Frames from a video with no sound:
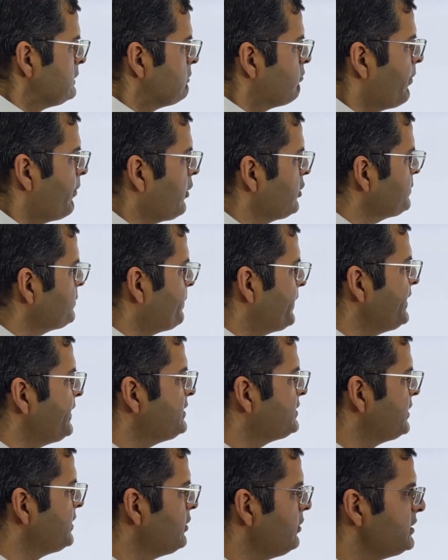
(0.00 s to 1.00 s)
Because p is
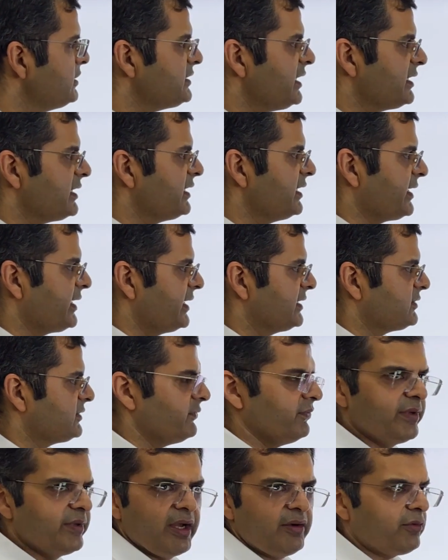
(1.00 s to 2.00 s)
0 is another case
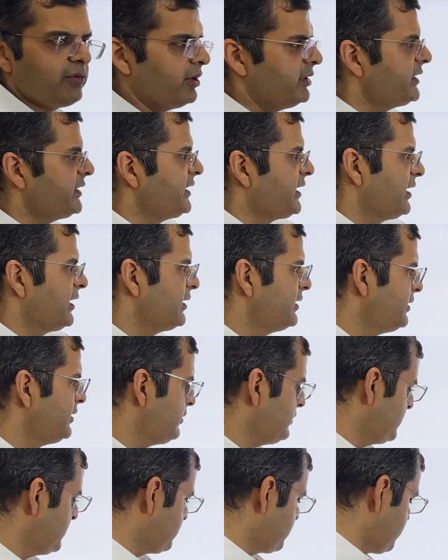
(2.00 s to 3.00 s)
we have already taken
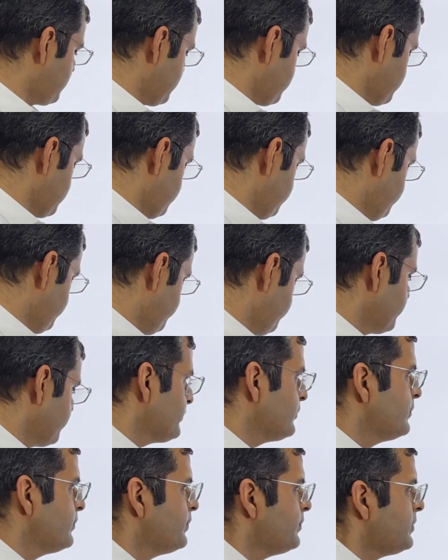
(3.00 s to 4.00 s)
into consideration.
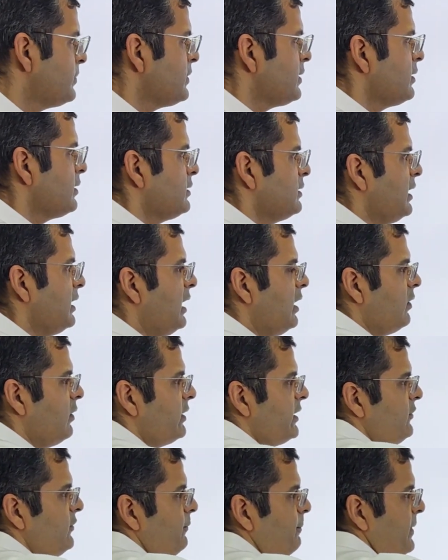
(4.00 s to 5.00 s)
Now,
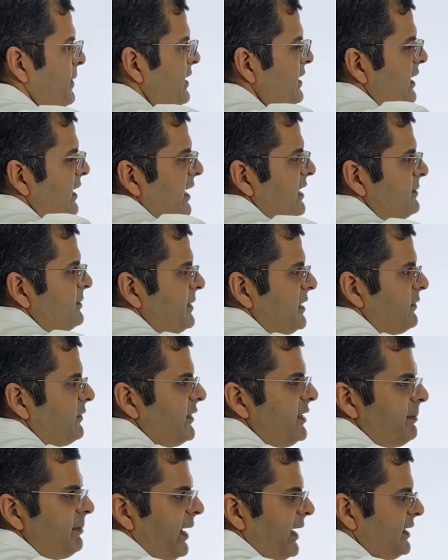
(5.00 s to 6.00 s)
if p lies
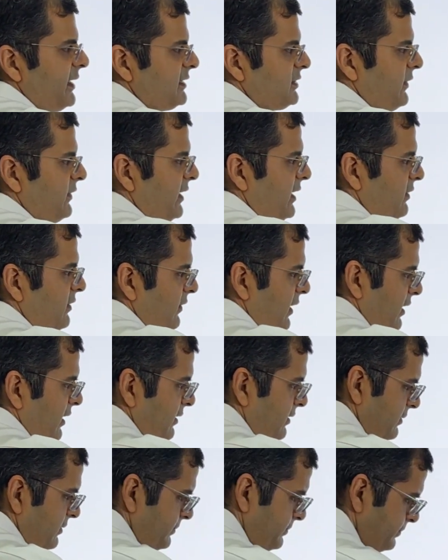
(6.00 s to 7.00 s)
between minus 1 and
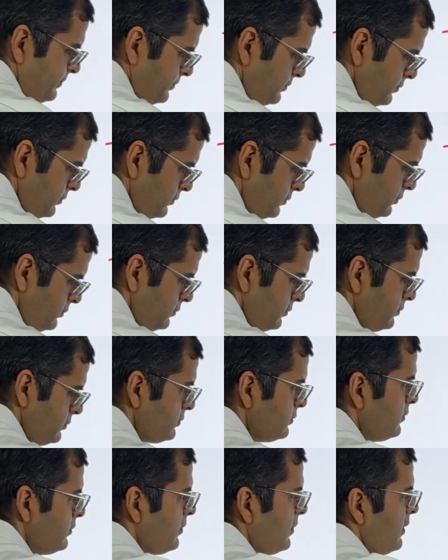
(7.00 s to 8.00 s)
1,
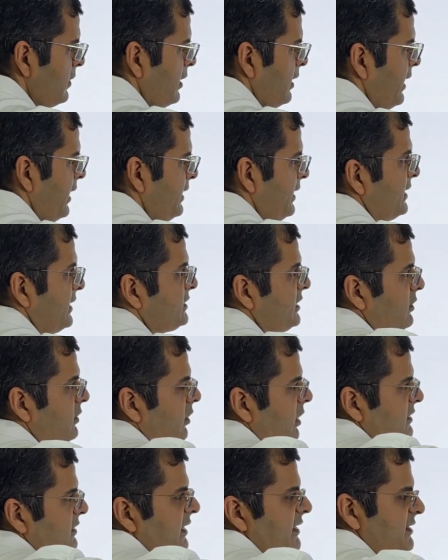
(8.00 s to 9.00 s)
and let's say
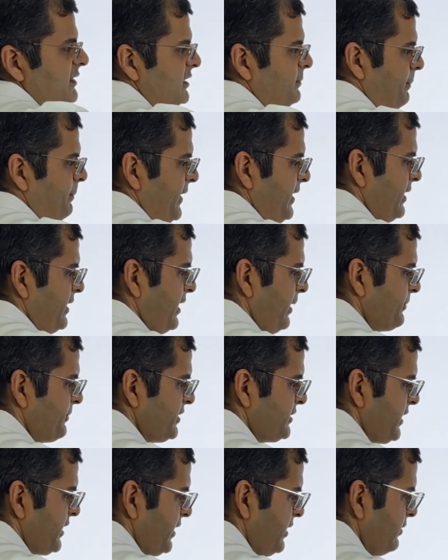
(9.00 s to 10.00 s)
cos x is p, I'm
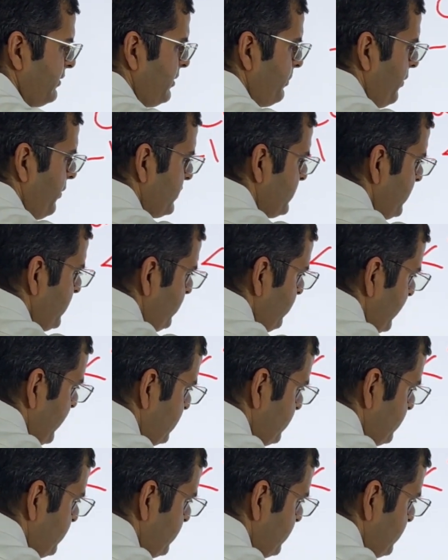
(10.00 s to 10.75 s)
just taking the positive